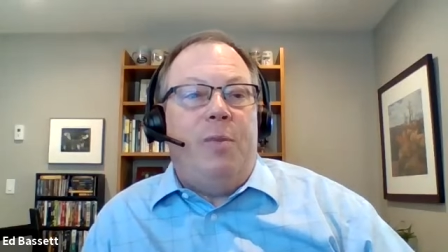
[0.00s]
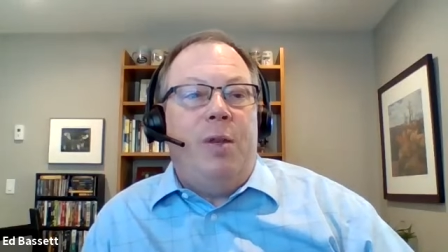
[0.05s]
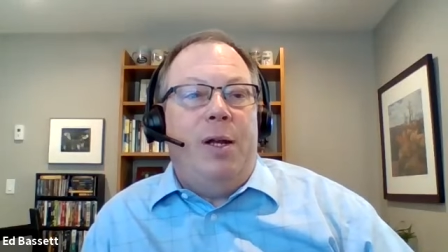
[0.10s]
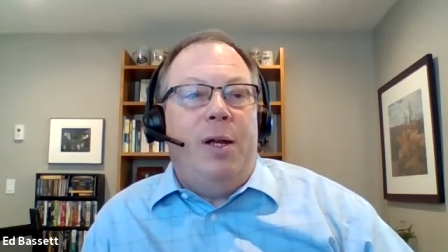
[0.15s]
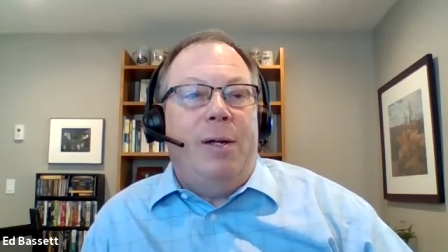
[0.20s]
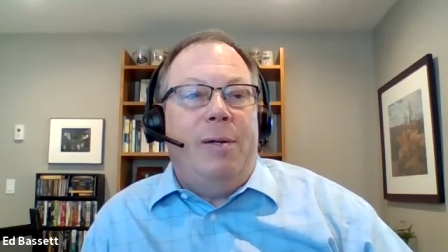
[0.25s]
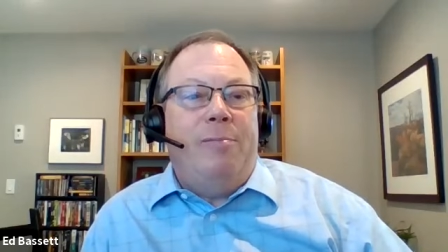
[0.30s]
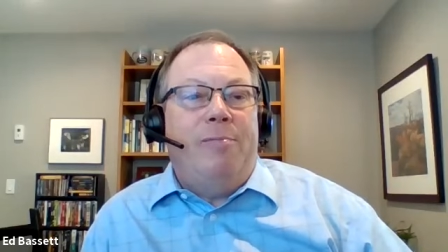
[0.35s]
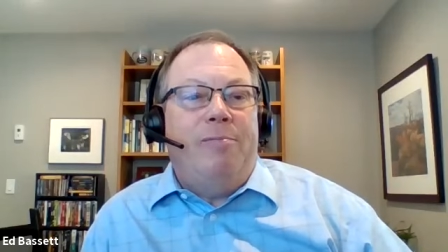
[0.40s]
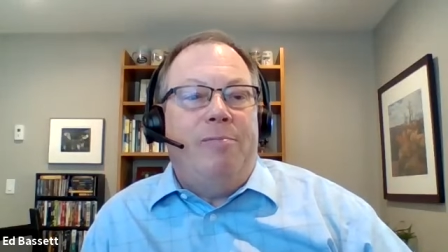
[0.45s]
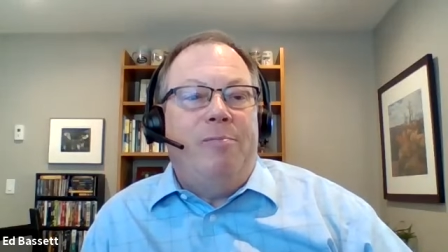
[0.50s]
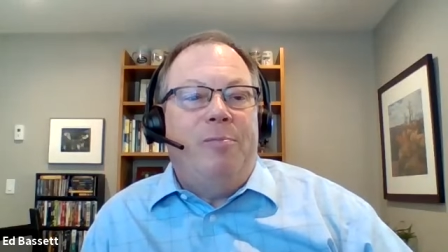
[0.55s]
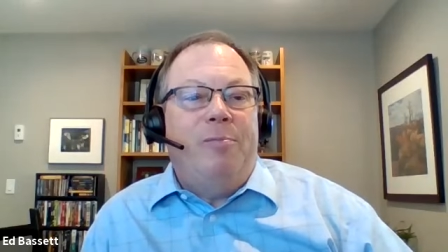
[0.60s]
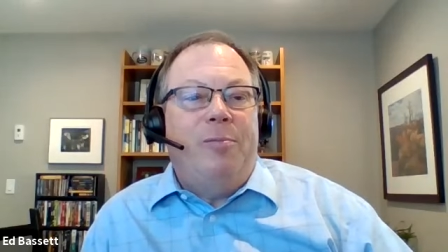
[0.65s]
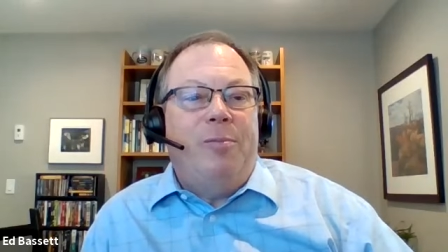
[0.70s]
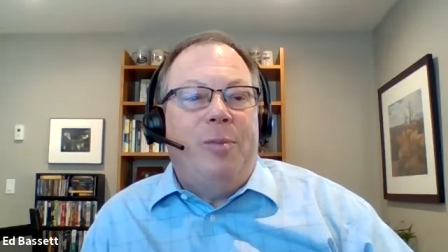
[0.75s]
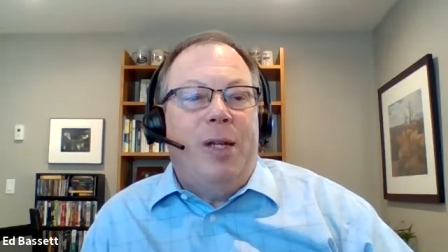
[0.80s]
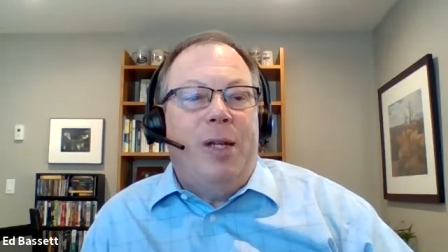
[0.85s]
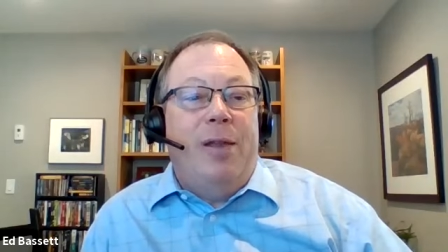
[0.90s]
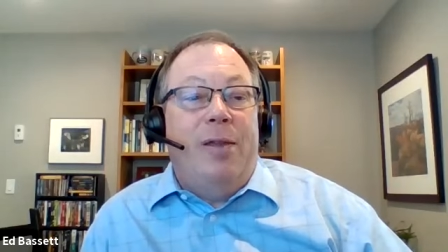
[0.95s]
Um,
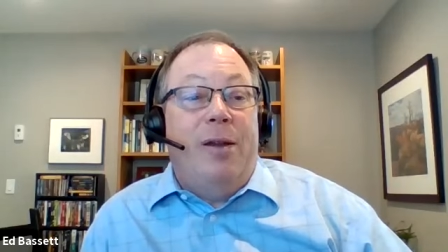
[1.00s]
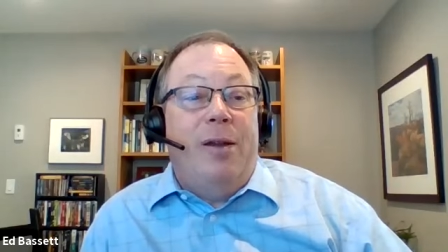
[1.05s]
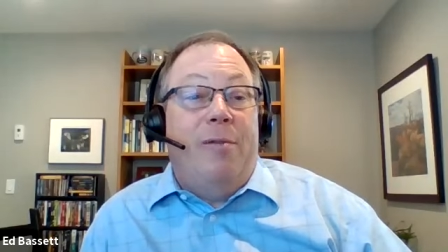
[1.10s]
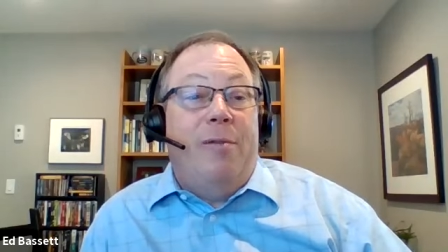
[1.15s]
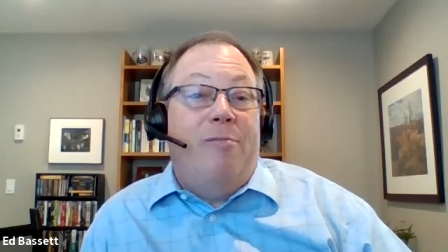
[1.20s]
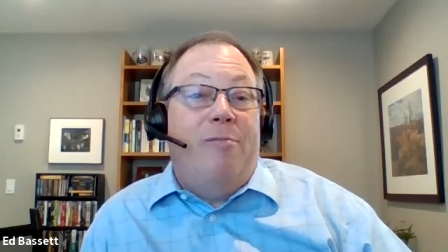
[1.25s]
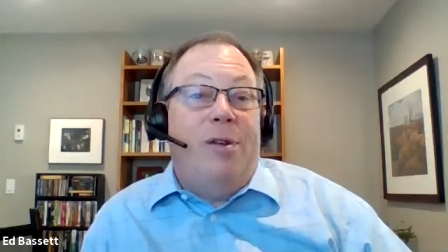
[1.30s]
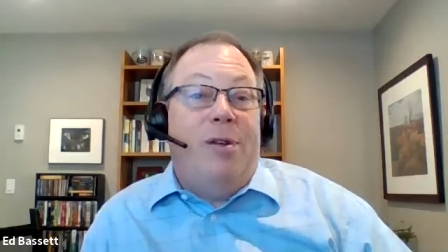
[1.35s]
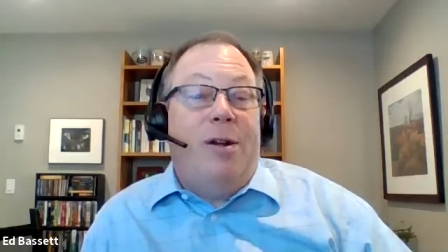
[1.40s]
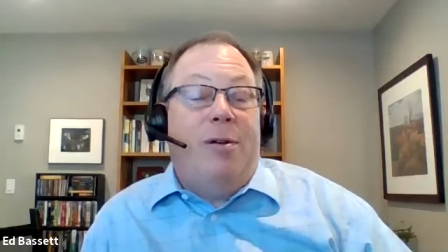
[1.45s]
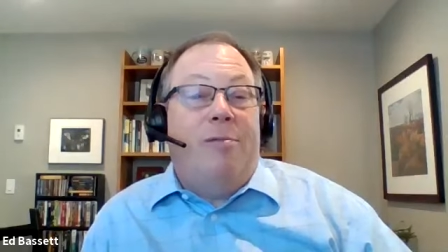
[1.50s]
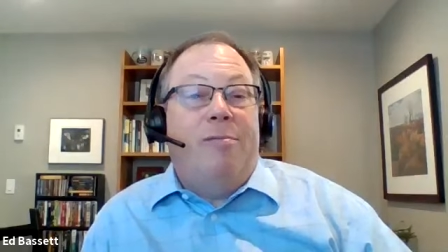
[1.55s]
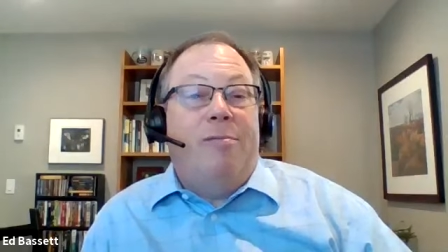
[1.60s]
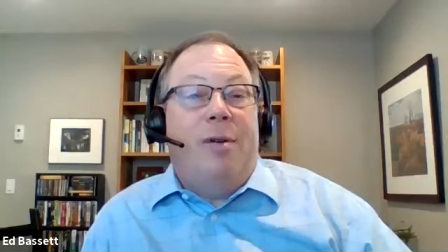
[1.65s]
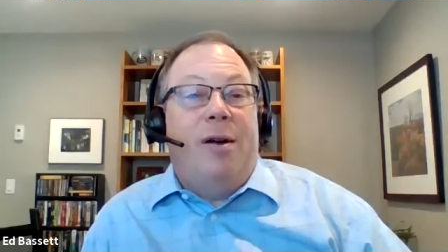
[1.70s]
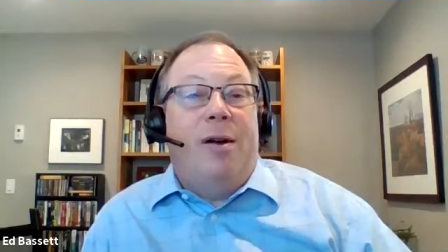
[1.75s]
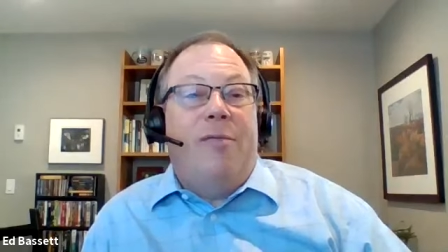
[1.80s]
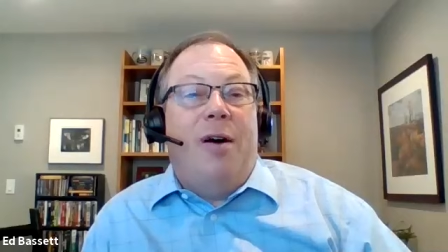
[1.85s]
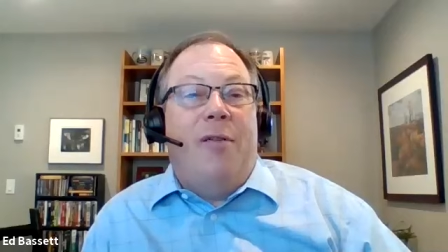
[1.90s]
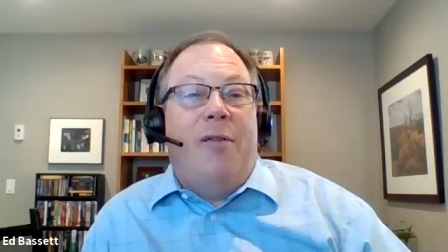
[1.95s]
and they're, you know, of,